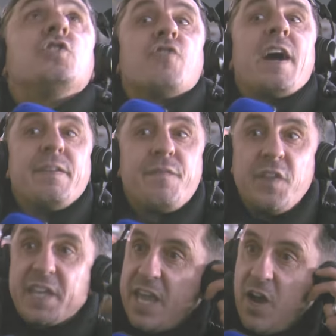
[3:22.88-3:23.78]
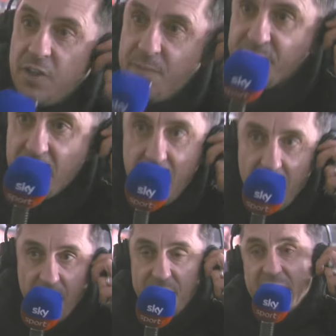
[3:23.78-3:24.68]
to try and flick it on.
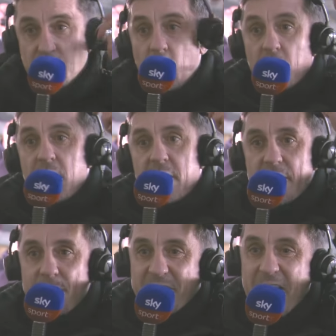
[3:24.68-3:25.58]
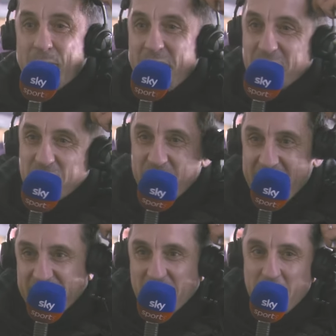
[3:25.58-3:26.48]
And that's what Gabriel's
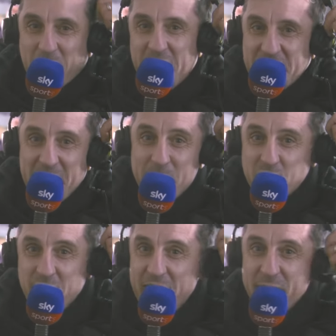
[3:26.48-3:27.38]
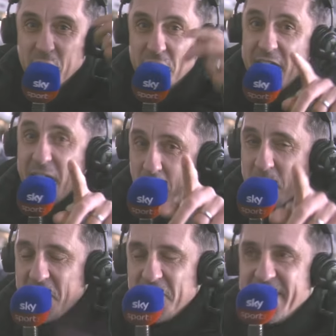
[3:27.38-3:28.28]
tried to do. I've tried to demonstrate that for you there. I
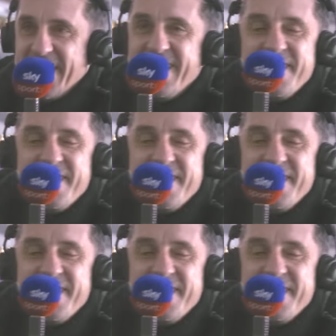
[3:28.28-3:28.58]
hope you got it.